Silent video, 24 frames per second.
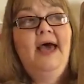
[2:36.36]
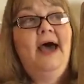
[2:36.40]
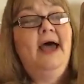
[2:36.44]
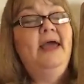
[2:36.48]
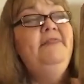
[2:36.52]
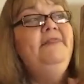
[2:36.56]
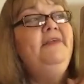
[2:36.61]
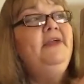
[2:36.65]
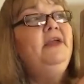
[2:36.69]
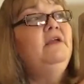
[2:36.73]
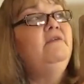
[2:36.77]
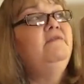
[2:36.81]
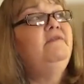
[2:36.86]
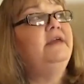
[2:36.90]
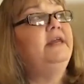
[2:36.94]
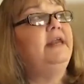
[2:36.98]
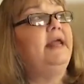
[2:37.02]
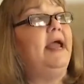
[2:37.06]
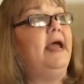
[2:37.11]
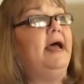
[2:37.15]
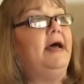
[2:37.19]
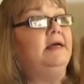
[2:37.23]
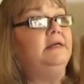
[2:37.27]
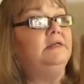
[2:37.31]
I think of it
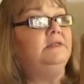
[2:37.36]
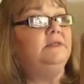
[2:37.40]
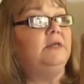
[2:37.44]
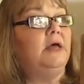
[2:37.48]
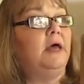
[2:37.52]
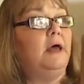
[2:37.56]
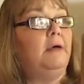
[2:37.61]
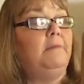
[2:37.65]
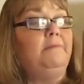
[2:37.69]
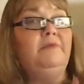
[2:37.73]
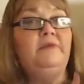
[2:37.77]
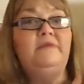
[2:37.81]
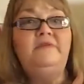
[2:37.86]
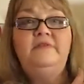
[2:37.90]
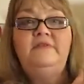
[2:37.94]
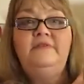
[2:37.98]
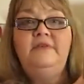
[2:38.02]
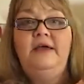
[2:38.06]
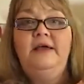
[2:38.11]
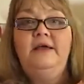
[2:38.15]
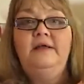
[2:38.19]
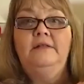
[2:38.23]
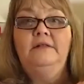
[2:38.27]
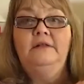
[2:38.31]
as this is
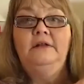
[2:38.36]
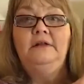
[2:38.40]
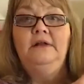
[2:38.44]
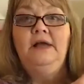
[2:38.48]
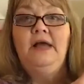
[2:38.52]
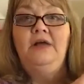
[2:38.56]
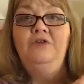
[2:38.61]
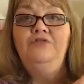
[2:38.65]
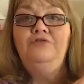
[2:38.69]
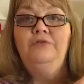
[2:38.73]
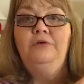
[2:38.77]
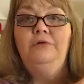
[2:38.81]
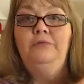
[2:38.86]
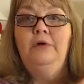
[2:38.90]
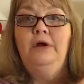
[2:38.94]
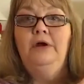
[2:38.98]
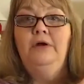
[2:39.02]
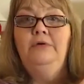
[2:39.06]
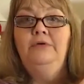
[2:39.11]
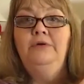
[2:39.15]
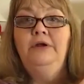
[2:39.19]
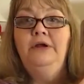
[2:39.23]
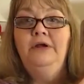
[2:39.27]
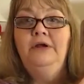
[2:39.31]
like a little country
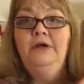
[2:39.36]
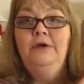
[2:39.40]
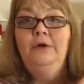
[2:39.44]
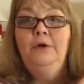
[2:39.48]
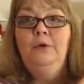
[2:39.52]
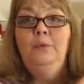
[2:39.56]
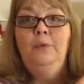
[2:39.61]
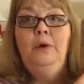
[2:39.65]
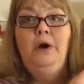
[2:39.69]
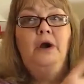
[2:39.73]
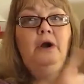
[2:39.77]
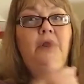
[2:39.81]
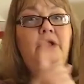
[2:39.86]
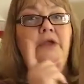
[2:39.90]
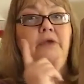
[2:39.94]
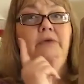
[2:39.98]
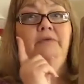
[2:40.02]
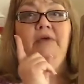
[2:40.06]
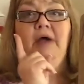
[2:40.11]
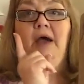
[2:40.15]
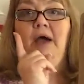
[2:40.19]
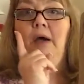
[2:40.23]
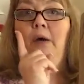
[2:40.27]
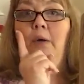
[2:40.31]
road where you've
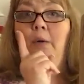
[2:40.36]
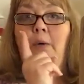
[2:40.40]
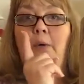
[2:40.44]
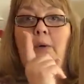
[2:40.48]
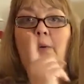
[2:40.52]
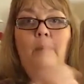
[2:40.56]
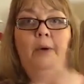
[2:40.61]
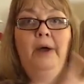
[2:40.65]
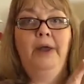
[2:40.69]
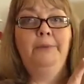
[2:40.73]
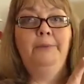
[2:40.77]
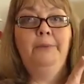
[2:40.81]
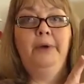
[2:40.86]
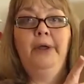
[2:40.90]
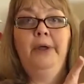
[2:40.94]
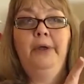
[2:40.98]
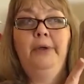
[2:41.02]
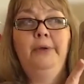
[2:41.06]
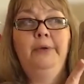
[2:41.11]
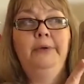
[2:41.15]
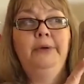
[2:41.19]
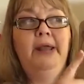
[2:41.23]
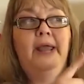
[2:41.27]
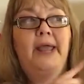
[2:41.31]
got one
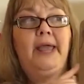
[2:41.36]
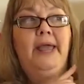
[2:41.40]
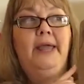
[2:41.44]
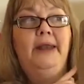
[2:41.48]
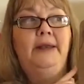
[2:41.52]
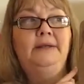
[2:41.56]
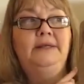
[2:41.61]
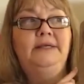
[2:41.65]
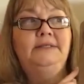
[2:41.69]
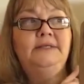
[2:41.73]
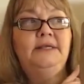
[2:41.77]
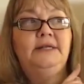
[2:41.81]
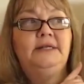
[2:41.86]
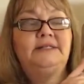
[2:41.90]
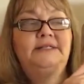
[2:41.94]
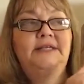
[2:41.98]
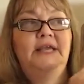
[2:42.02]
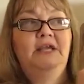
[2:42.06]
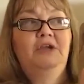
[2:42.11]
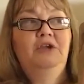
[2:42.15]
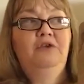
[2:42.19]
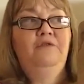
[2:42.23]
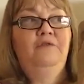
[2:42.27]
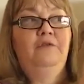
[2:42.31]
road and it's going to
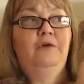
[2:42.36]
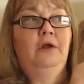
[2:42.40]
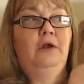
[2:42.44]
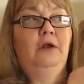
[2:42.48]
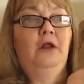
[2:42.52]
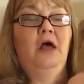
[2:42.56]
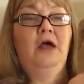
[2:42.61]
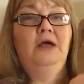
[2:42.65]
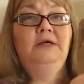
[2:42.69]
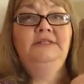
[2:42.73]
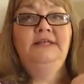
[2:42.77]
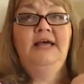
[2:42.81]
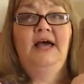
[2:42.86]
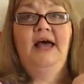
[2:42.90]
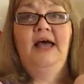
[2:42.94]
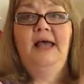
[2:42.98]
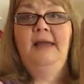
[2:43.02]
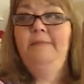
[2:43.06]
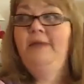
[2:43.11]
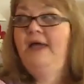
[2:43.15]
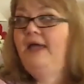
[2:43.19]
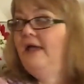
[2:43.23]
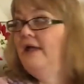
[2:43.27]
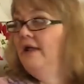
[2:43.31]
take you for a long
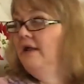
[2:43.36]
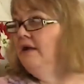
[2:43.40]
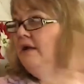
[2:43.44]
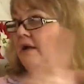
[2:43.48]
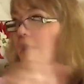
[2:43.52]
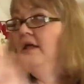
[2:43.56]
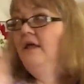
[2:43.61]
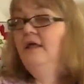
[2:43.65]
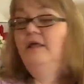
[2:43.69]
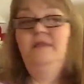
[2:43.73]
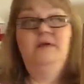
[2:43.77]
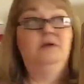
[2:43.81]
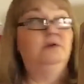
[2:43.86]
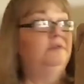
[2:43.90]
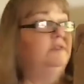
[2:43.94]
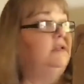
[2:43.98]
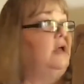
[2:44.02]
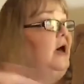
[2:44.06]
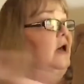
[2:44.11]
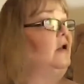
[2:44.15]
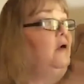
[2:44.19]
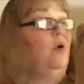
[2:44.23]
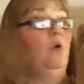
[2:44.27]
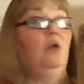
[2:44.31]
time and there's
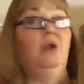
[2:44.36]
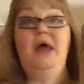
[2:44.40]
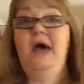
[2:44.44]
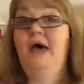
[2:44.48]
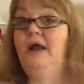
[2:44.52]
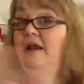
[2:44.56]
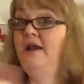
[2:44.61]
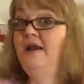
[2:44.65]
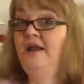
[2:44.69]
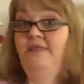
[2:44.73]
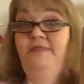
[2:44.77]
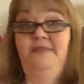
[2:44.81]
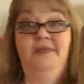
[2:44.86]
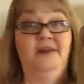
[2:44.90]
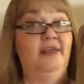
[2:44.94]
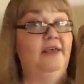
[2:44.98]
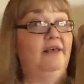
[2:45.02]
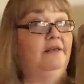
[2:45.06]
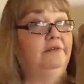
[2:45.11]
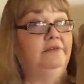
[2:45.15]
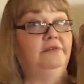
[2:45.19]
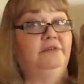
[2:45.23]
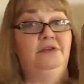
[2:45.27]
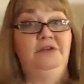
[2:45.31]
not a whole lot of nothing
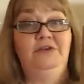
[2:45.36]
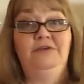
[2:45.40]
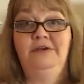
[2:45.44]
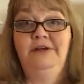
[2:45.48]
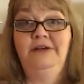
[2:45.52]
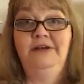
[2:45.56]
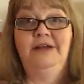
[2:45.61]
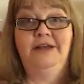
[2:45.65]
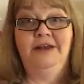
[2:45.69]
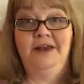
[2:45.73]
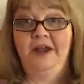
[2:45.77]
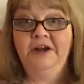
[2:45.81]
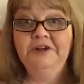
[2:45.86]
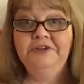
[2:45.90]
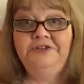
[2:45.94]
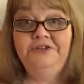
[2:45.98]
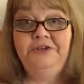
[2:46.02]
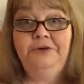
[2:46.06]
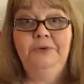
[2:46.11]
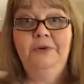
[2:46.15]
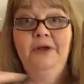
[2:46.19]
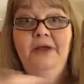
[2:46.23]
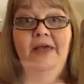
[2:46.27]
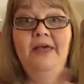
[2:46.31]
else that you can connect
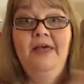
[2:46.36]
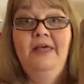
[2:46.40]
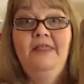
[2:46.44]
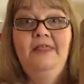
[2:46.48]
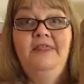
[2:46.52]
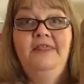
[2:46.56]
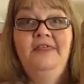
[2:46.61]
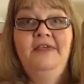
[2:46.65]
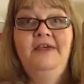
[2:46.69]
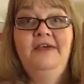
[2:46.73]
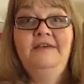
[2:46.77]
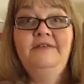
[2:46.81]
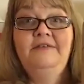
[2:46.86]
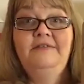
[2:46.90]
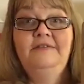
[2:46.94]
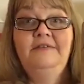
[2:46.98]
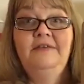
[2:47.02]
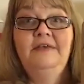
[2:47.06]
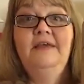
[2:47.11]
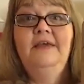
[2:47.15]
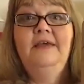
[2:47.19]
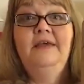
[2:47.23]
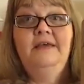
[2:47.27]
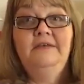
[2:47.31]
to. This
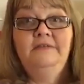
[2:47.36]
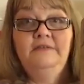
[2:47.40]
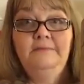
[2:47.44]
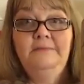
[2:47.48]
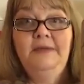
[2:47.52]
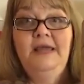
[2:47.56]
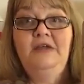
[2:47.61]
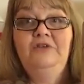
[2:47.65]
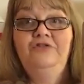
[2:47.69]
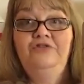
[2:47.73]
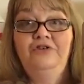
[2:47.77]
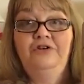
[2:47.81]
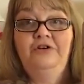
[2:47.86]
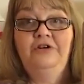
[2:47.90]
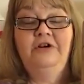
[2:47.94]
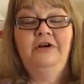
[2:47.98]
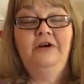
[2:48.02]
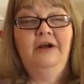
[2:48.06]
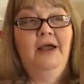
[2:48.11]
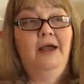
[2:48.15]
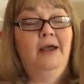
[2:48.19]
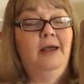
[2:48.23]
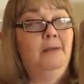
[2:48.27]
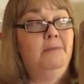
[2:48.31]
is a
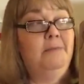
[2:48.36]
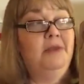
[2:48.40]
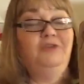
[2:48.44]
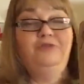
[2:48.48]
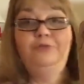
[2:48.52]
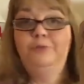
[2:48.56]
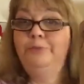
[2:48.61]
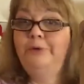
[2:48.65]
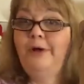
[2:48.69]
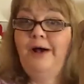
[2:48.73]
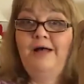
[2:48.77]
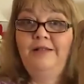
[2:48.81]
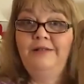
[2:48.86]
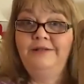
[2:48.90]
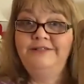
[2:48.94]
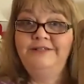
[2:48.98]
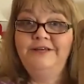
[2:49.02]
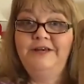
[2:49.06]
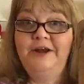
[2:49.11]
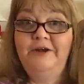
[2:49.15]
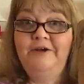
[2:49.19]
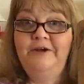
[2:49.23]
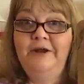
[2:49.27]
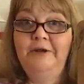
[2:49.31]
major
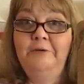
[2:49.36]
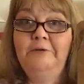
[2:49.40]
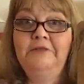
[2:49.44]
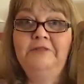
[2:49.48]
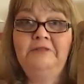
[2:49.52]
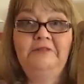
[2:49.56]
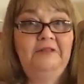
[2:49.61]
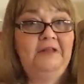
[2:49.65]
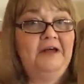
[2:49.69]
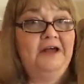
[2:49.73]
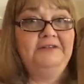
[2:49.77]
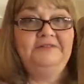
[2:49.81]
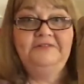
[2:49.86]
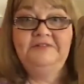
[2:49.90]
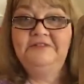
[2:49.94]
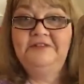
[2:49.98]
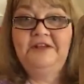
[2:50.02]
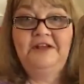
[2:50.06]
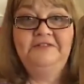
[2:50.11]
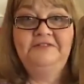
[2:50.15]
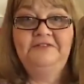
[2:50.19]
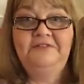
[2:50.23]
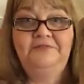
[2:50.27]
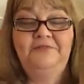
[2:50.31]
metropolitan area with lots and
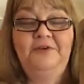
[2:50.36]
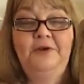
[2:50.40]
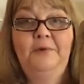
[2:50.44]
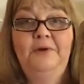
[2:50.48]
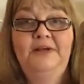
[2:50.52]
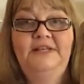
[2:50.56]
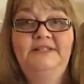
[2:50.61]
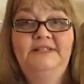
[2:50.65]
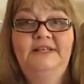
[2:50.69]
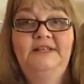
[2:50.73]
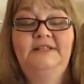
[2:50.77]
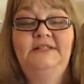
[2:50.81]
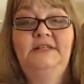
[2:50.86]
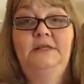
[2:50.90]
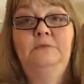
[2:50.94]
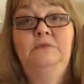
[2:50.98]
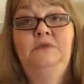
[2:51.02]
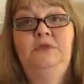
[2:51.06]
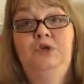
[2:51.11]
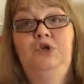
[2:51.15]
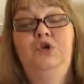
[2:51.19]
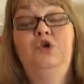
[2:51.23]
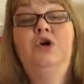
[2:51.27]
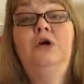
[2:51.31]
lots of freeway
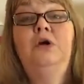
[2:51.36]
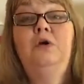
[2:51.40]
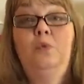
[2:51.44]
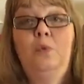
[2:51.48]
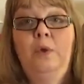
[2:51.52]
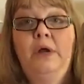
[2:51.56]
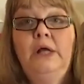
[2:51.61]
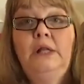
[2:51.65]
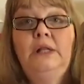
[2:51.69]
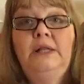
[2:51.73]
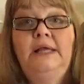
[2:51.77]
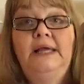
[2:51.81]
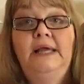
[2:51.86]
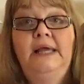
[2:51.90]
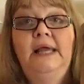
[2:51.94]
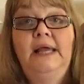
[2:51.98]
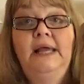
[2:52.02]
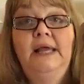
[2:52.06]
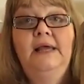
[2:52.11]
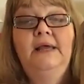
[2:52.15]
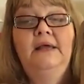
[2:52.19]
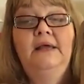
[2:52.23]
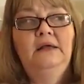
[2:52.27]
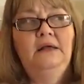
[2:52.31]
systems, and you can quickly,
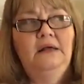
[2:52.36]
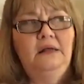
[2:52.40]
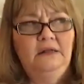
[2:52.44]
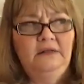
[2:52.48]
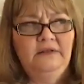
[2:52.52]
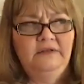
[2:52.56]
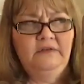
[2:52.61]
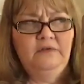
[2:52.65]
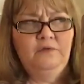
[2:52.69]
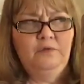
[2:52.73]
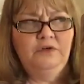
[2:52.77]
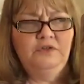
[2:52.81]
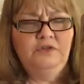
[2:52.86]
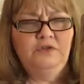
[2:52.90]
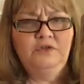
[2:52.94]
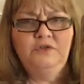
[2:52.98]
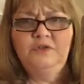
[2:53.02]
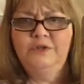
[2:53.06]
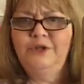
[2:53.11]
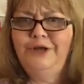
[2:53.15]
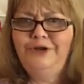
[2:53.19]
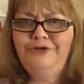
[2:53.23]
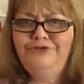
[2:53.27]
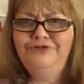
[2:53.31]
unless of course there's
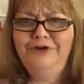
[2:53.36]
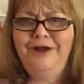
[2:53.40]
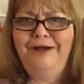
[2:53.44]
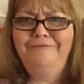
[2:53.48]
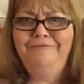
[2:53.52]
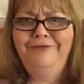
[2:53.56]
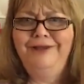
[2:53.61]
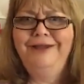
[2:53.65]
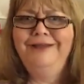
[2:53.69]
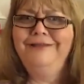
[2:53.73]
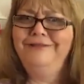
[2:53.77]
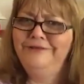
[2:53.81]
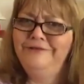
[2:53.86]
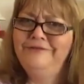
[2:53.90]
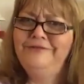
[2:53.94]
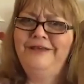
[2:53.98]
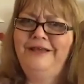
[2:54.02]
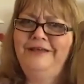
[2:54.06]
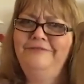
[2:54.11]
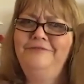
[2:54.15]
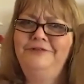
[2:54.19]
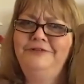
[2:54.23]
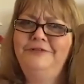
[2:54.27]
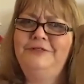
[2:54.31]
a lot of traffic, in the
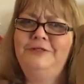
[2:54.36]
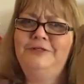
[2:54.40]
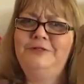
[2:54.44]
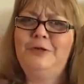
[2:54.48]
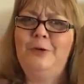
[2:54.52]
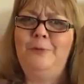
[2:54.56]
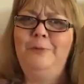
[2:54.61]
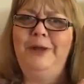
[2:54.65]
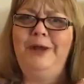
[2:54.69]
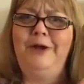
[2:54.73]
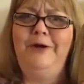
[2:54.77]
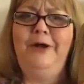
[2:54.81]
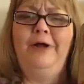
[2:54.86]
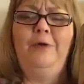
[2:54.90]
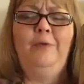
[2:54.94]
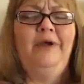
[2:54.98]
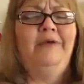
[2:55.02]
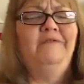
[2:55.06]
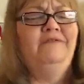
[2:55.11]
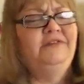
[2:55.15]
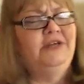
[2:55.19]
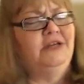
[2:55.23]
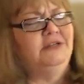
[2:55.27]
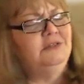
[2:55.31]
San Francisco Bay Area we
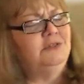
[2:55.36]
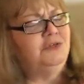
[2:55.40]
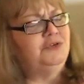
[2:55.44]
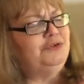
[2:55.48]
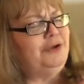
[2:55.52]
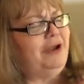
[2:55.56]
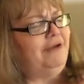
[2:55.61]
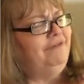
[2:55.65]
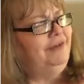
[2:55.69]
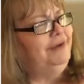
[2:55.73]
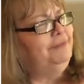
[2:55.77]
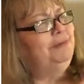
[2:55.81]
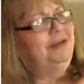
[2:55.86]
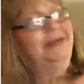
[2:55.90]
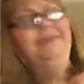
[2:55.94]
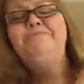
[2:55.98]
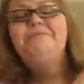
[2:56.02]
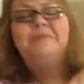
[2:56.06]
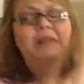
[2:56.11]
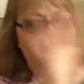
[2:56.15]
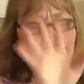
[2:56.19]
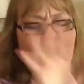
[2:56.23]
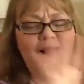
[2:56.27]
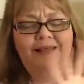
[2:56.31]
have tons of traffic, but
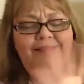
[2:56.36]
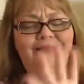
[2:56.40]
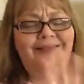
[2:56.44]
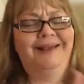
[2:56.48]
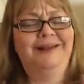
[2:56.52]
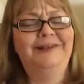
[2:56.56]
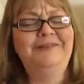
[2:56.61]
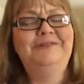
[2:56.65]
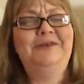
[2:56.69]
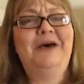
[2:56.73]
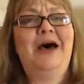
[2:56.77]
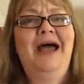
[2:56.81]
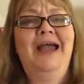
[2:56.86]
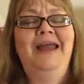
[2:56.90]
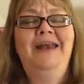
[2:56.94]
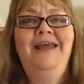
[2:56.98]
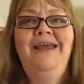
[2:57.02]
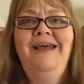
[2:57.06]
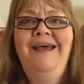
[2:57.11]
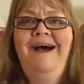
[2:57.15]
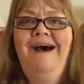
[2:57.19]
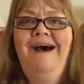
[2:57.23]
that aside,